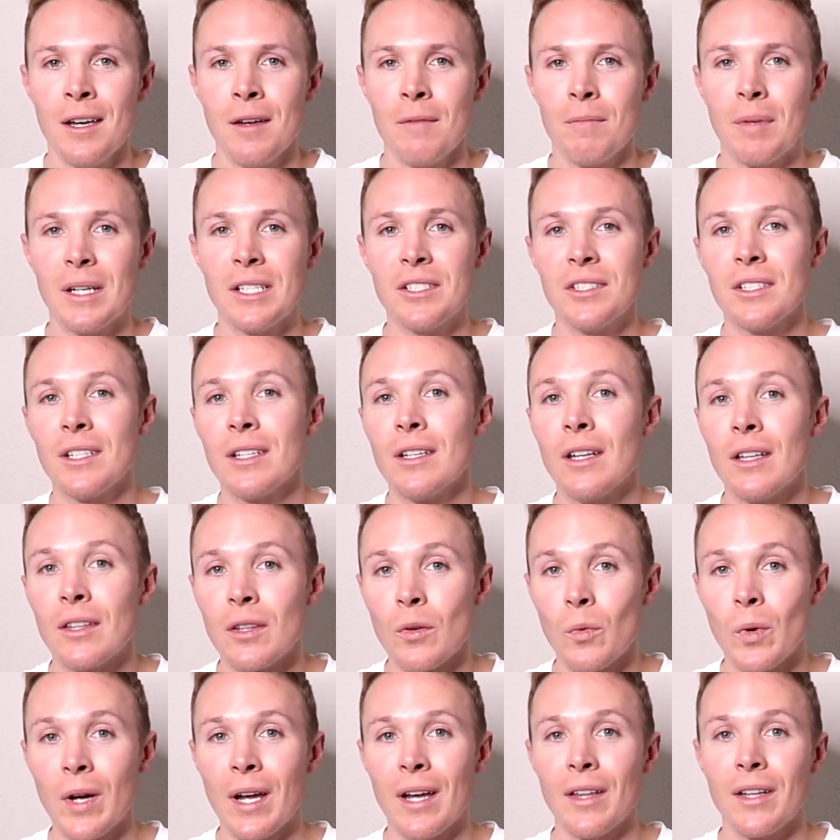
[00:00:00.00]
Basically,
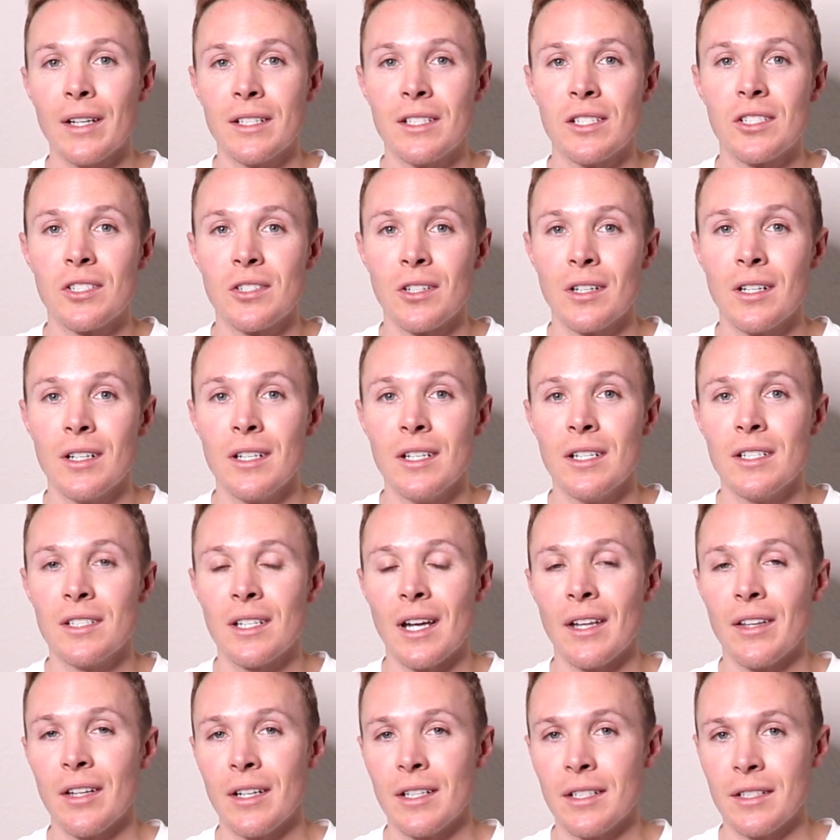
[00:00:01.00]
the way I like to start is
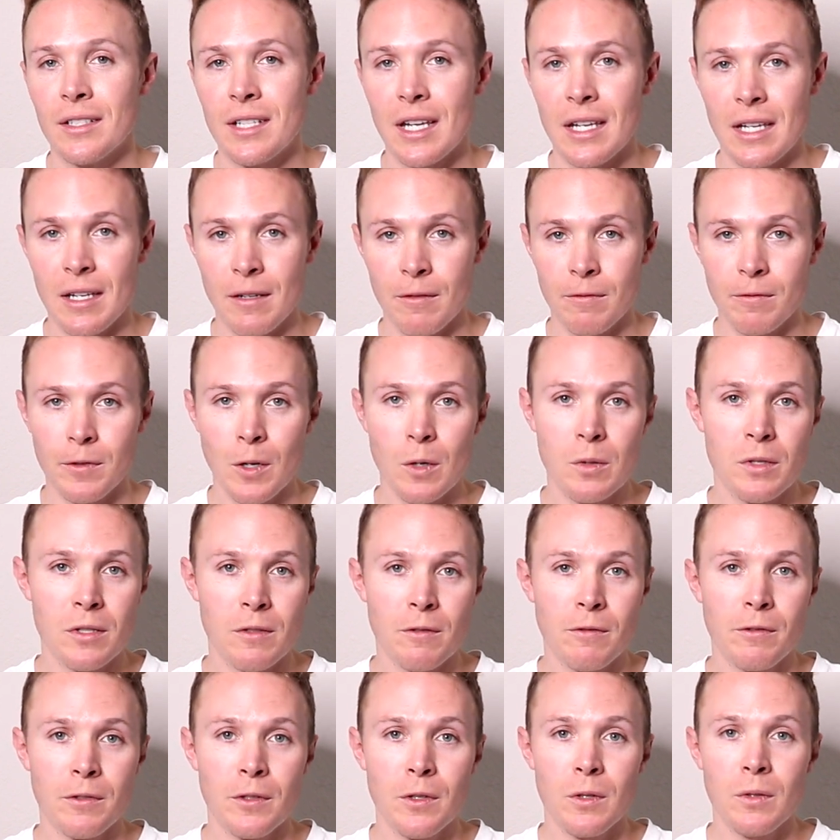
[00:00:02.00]
I like taking frozen
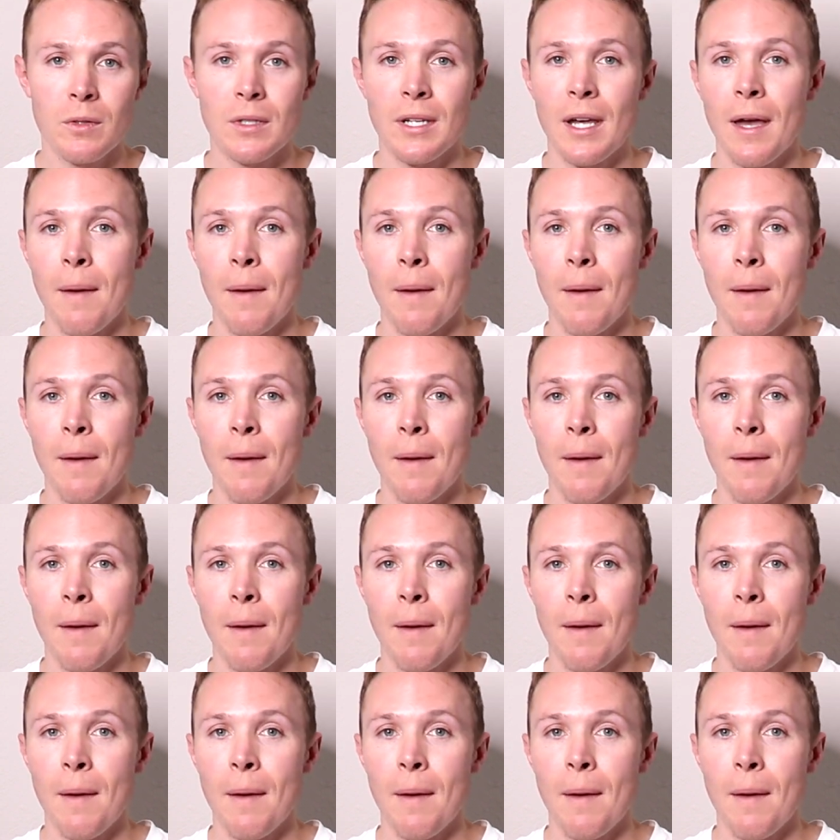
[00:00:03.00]
fruit,